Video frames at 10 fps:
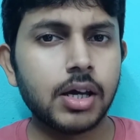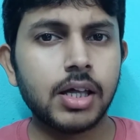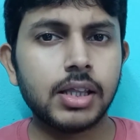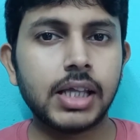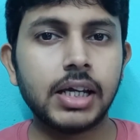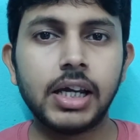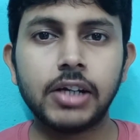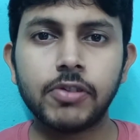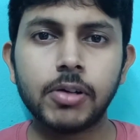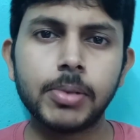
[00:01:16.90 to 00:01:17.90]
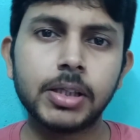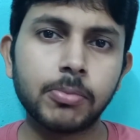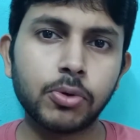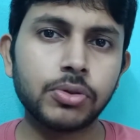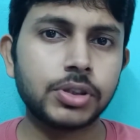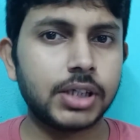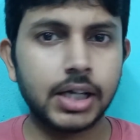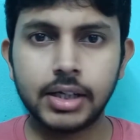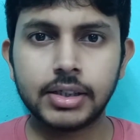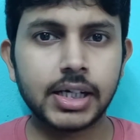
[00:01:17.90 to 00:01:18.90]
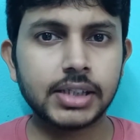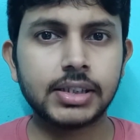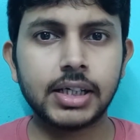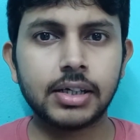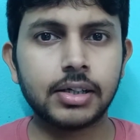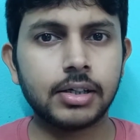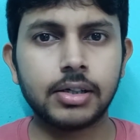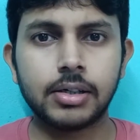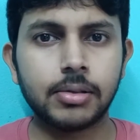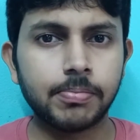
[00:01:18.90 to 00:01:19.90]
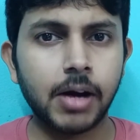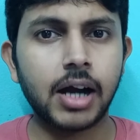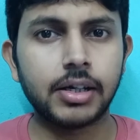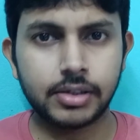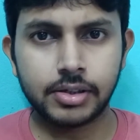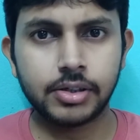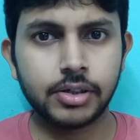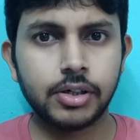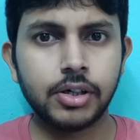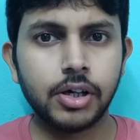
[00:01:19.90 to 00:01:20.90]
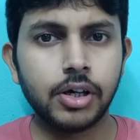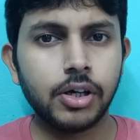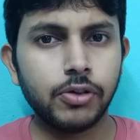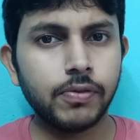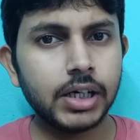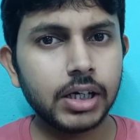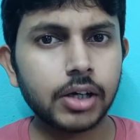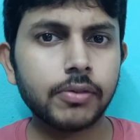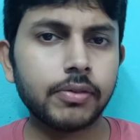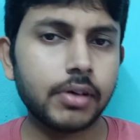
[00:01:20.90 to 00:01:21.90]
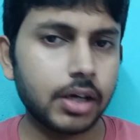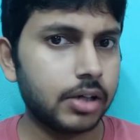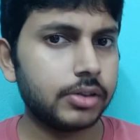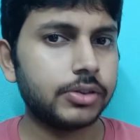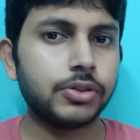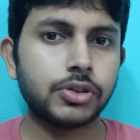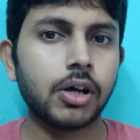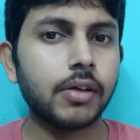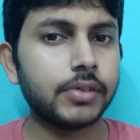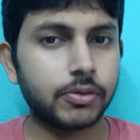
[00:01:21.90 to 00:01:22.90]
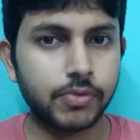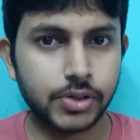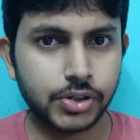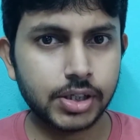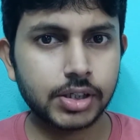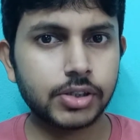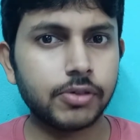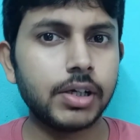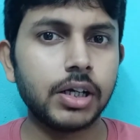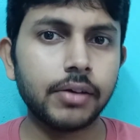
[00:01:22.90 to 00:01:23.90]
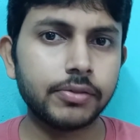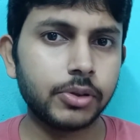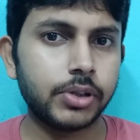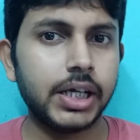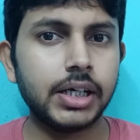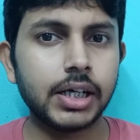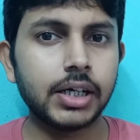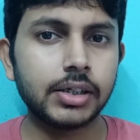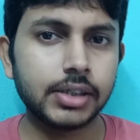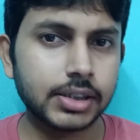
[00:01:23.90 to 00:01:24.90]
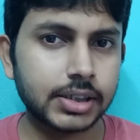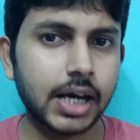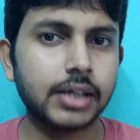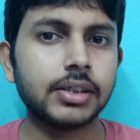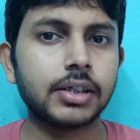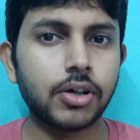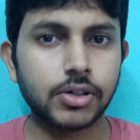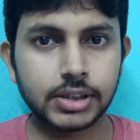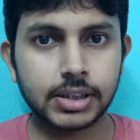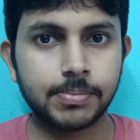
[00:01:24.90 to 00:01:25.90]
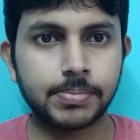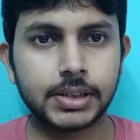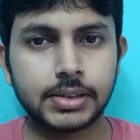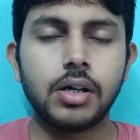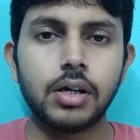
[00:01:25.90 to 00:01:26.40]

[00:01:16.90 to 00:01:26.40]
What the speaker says: then it will be the most interesting part. You will love to solve the questions, you will love to read and understand the concepts.